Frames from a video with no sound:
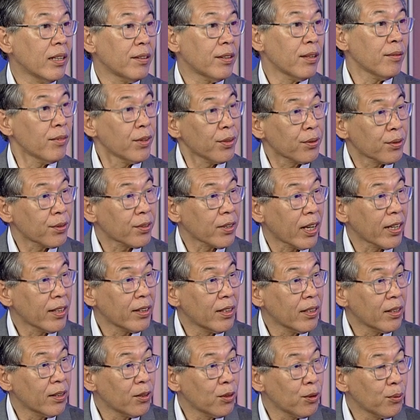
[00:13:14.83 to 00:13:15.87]
civil
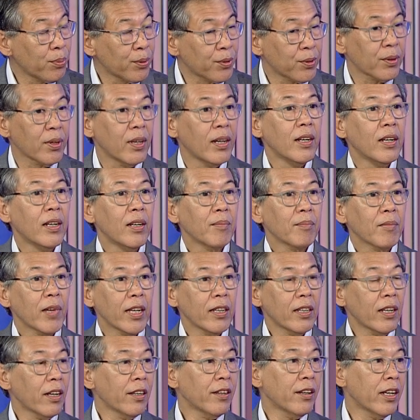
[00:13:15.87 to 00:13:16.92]
society groups
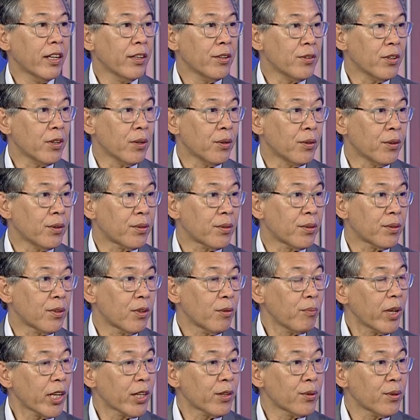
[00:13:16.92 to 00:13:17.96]
and other N G Os to
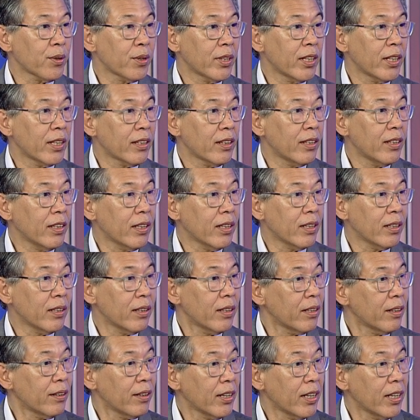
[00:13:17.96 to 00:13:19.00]
make sure that there,
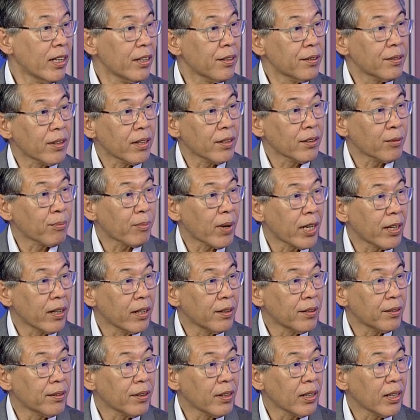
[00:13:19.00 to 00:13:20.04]
there really is
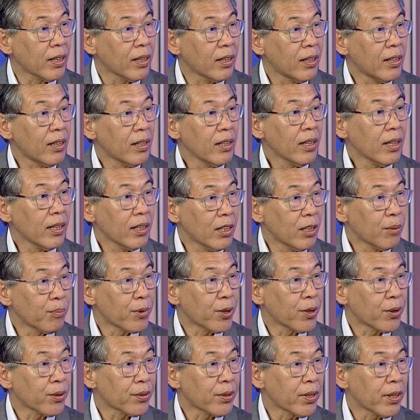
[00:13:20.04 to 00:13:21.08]
transparency in the
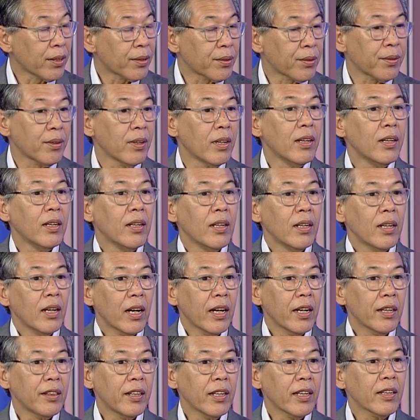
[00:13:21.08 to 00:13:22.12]
process.
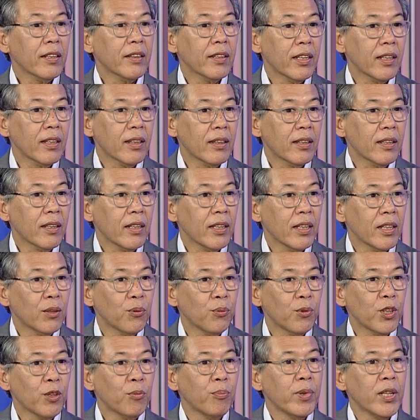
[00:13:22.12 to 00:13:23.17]
I think that uh, it
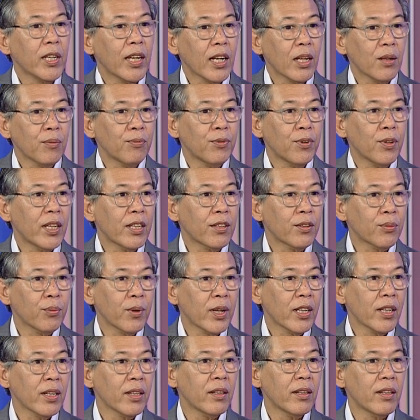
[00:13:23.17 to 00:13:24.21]
would be helpful as
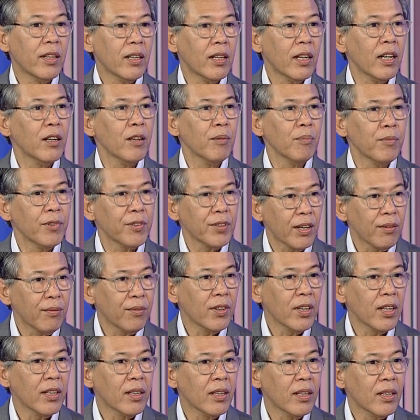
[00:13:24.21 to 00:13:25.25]
well. There are
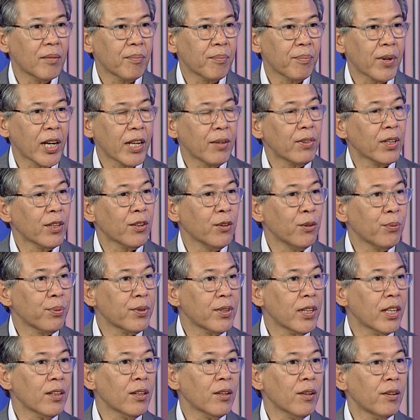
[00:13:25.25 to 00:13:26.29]
several uh, private groups
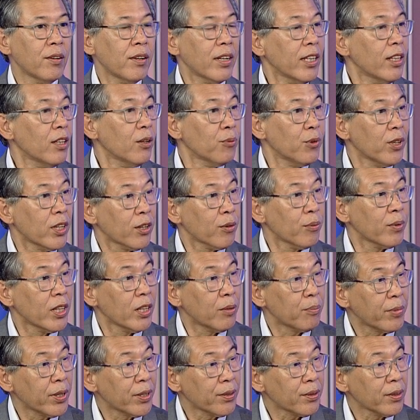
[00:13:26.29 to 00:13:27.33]
that already work with
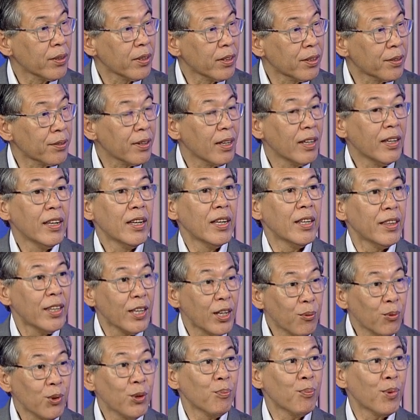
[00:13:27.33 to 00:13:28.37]
the prisoners.
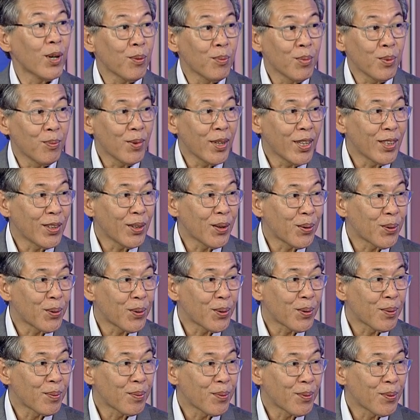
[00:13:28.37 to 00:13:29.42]
They would probably know
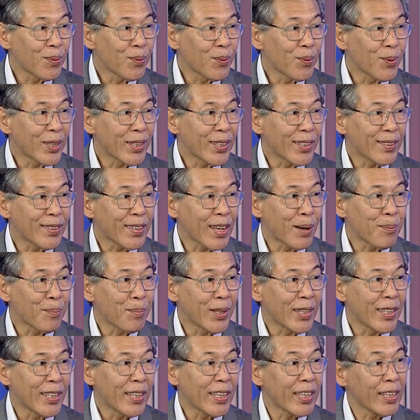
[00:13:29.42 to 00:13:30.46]
what is
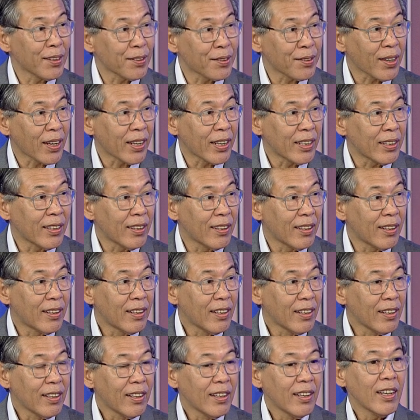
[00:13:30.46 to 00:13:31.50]
happening inside,
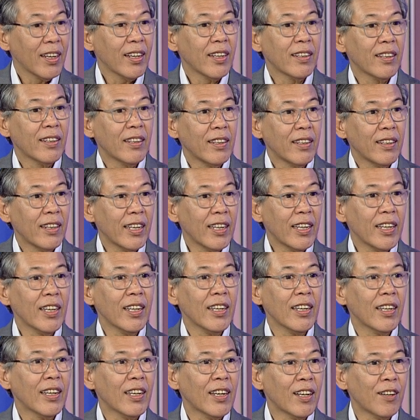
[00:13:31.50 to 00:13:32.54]
and
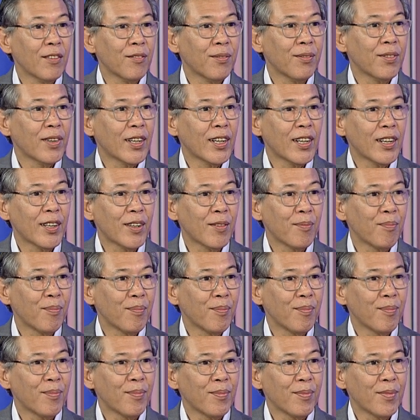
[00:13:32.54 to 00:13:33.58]
they have uh,
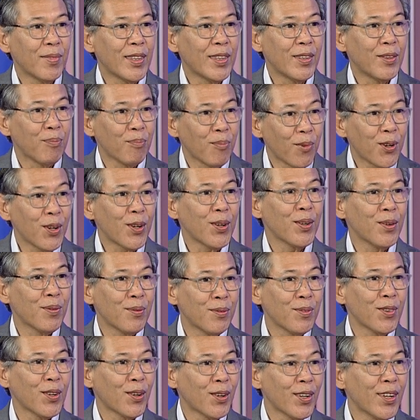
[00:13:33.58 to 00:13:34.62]
more
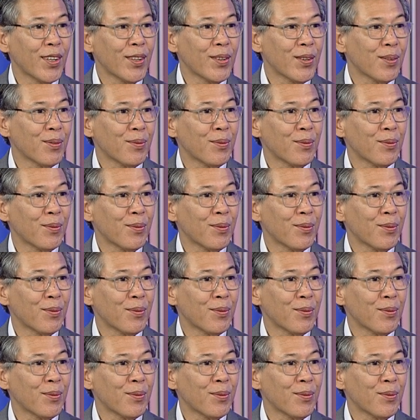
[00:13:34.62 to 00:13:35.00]
of knowledge of